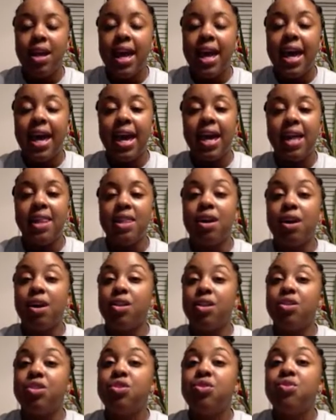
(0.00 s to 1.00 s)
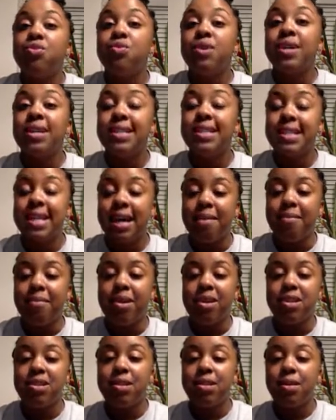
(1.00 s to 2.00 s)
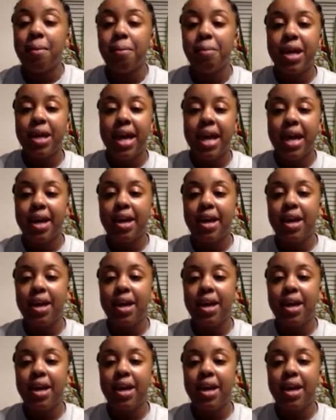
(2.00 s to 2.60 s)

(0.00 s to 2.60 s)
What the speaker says: and there are 2 assignments, okay?